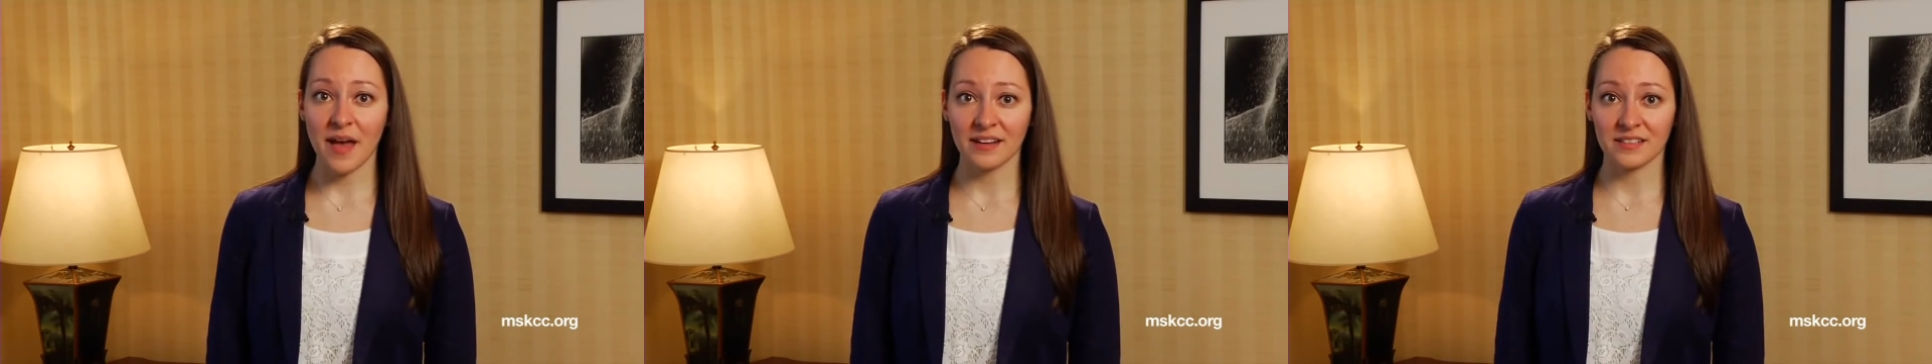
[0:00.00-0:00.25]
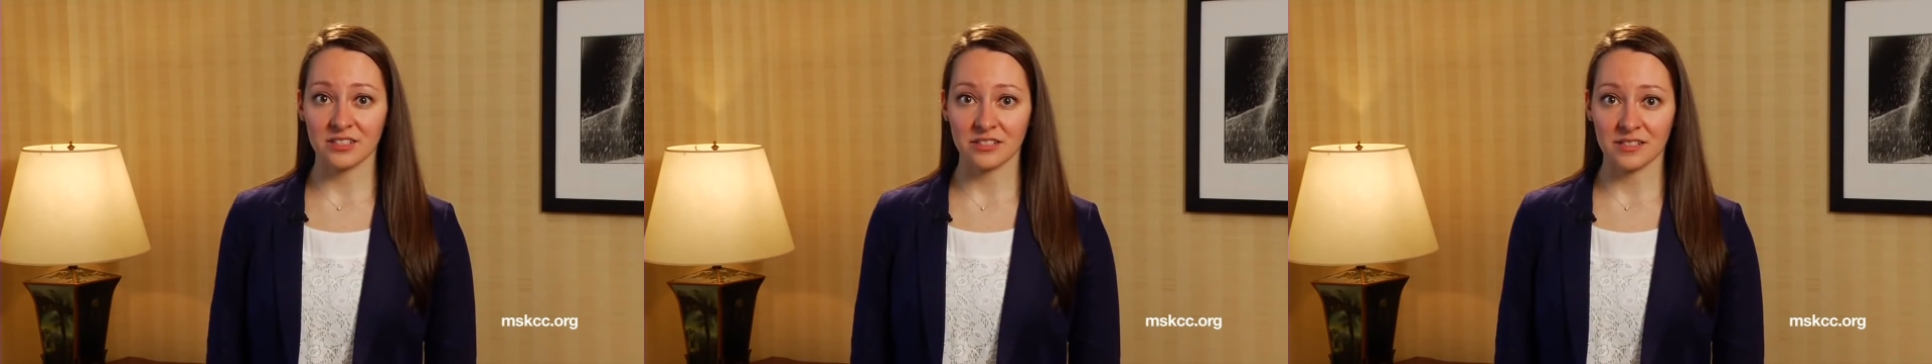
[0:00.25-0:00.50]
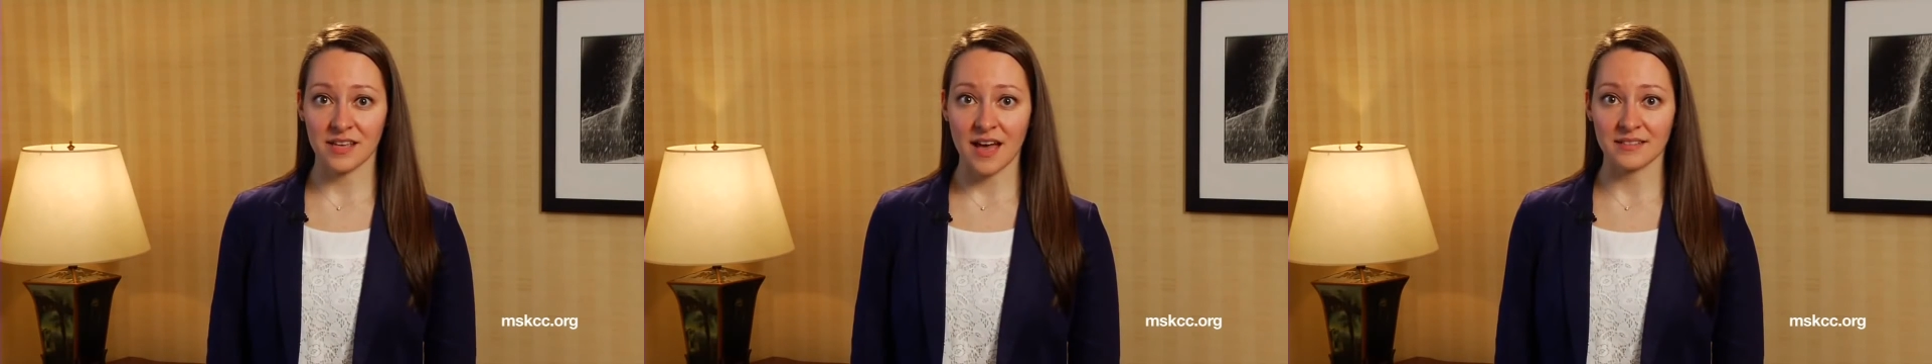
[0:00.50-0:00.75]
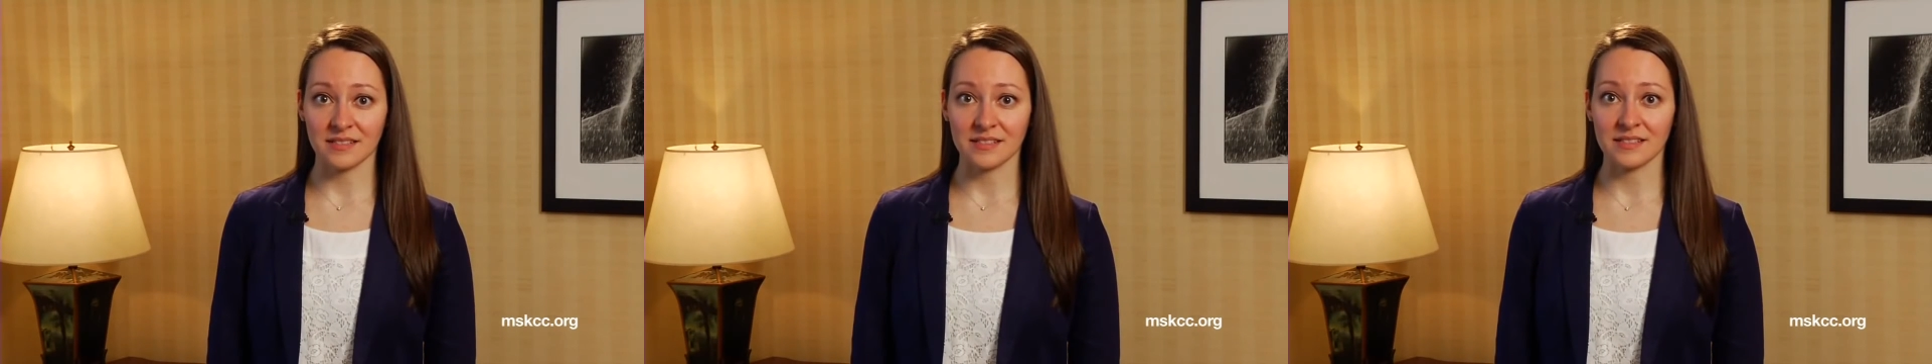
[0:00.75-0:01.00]

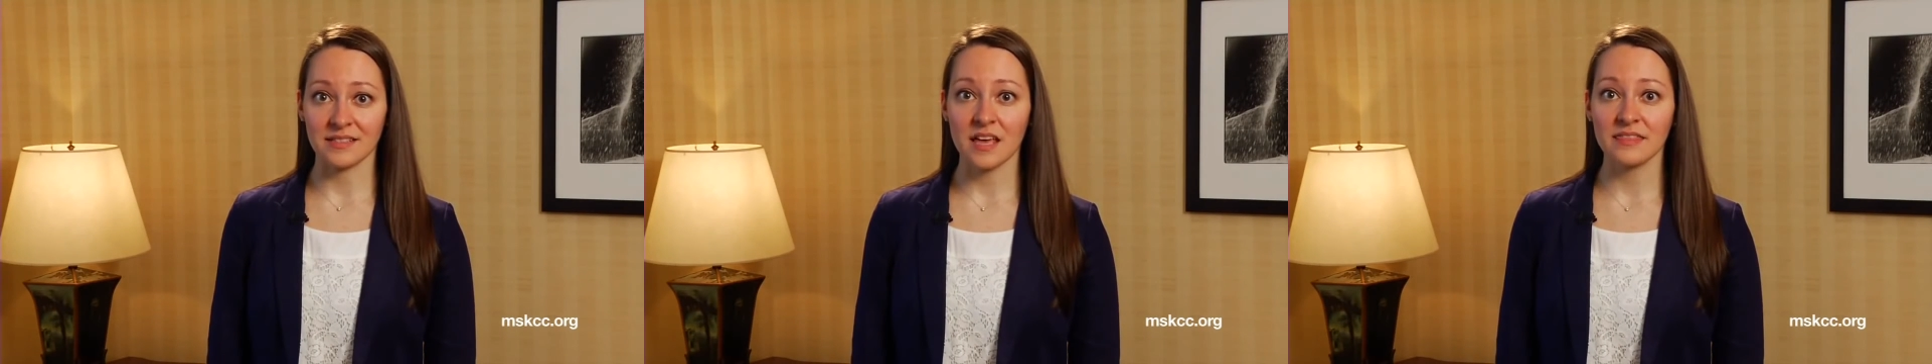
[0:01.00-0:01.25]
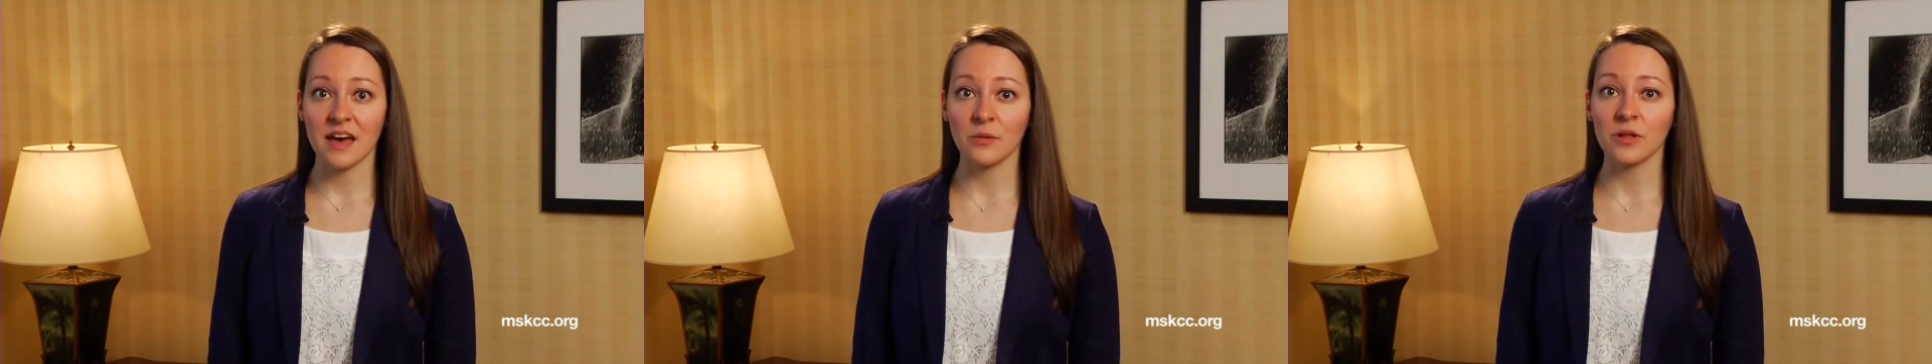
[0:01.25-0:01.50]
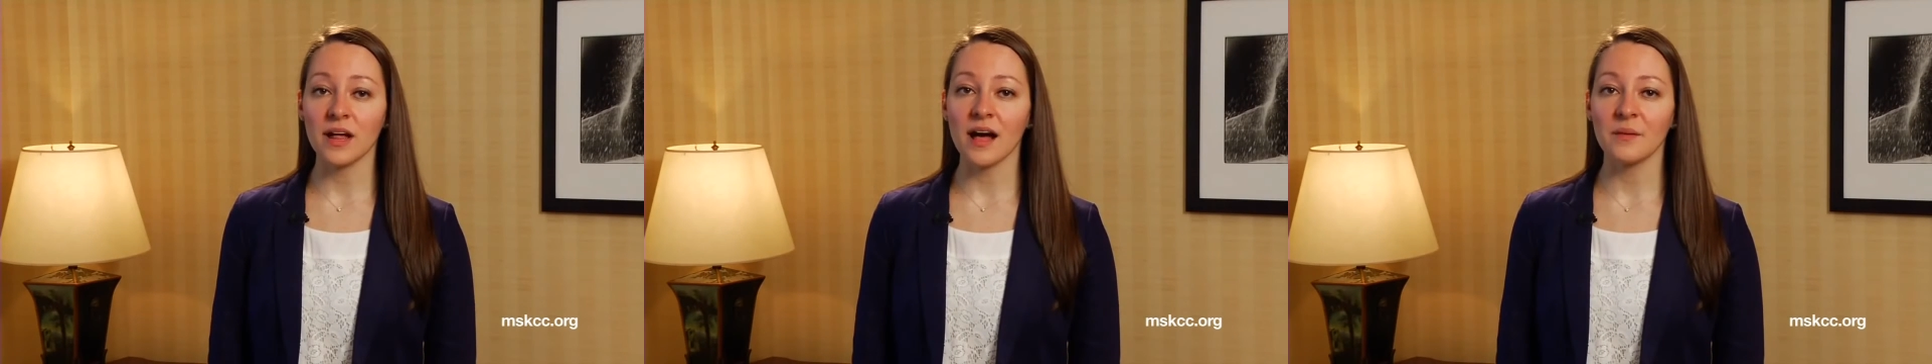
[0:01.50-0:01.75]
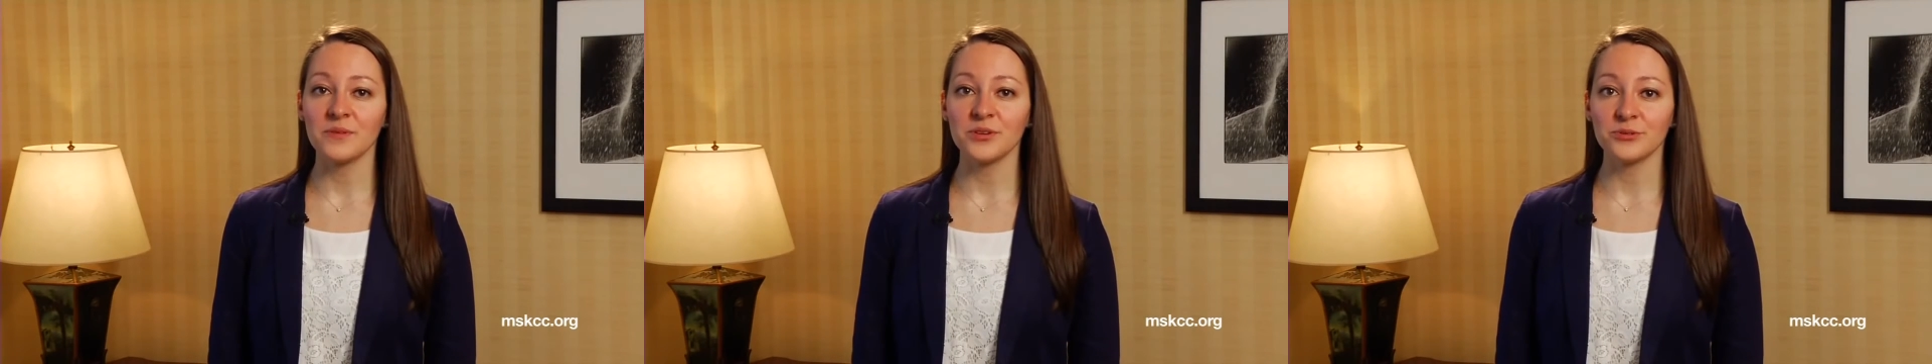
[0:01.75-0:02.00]
exercises that will
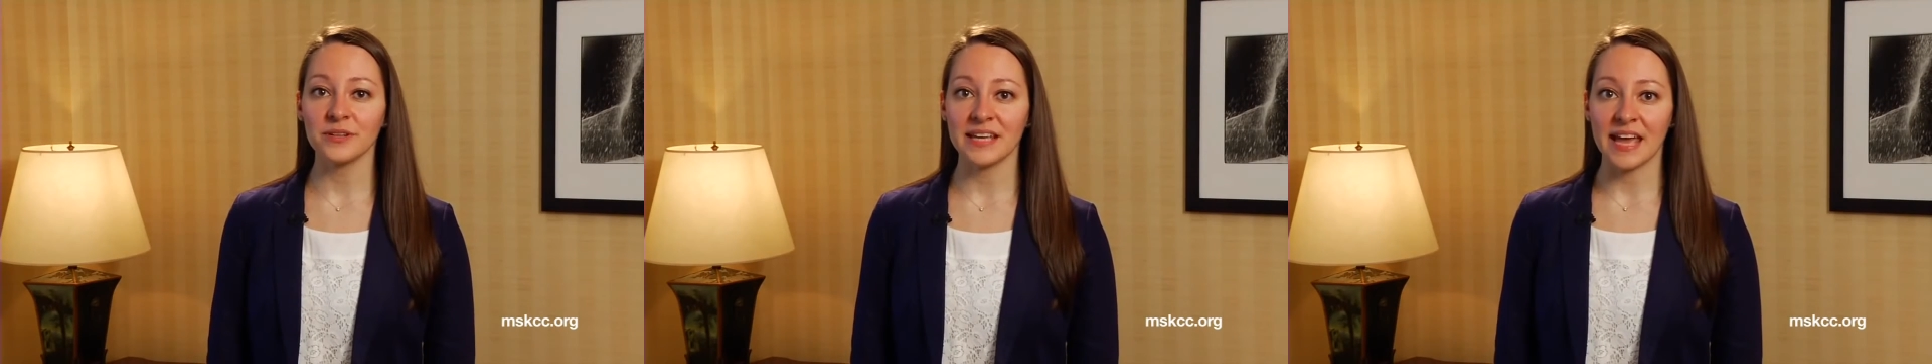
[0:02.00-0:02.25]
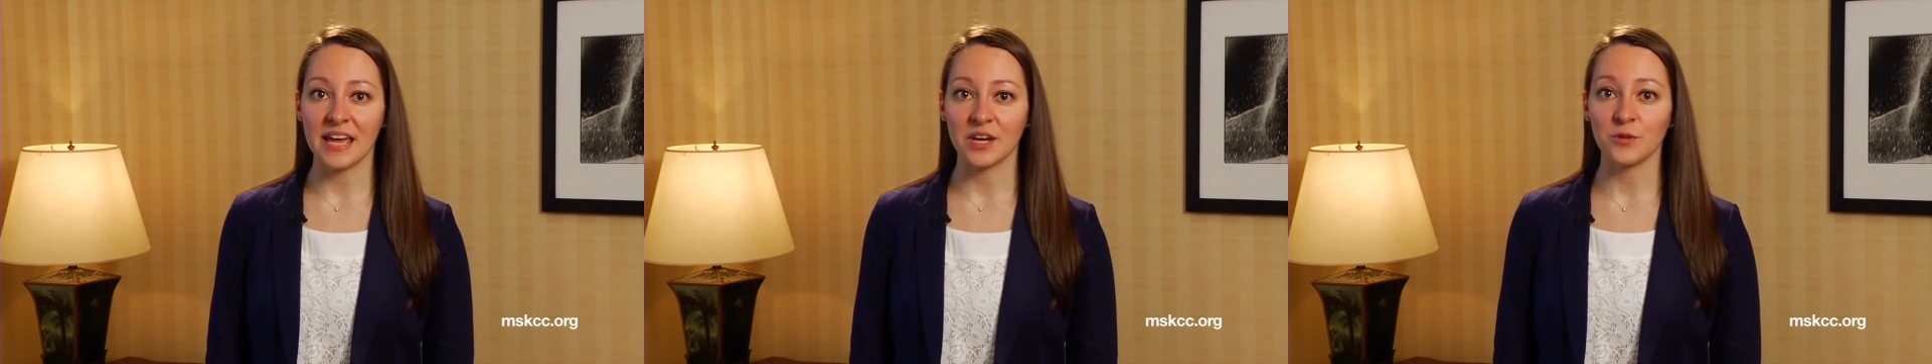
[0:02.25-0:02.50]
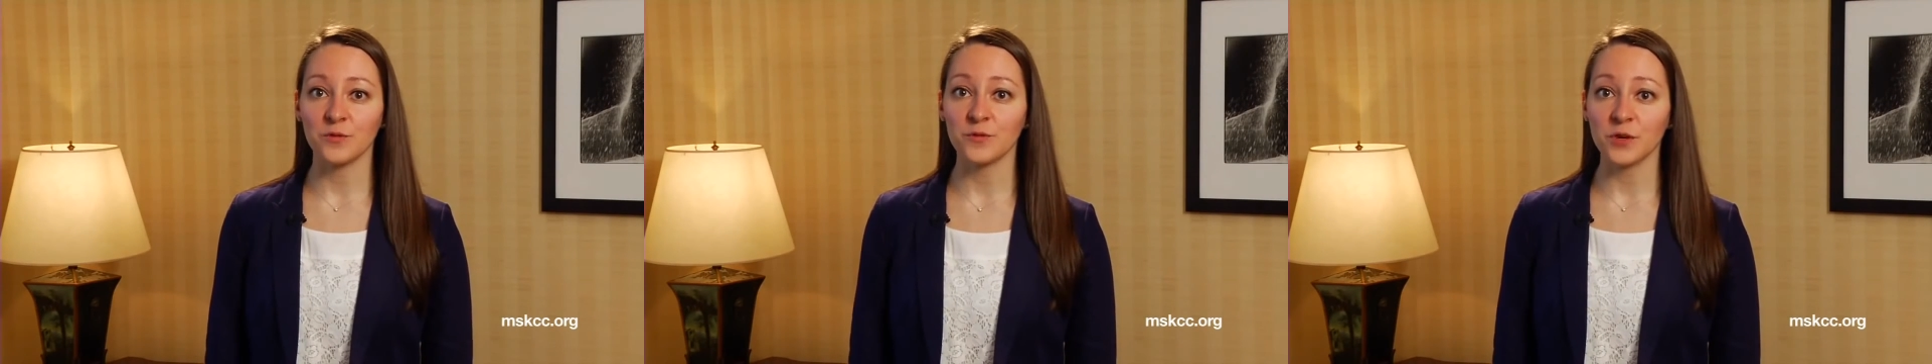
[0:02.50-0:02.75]
help you regain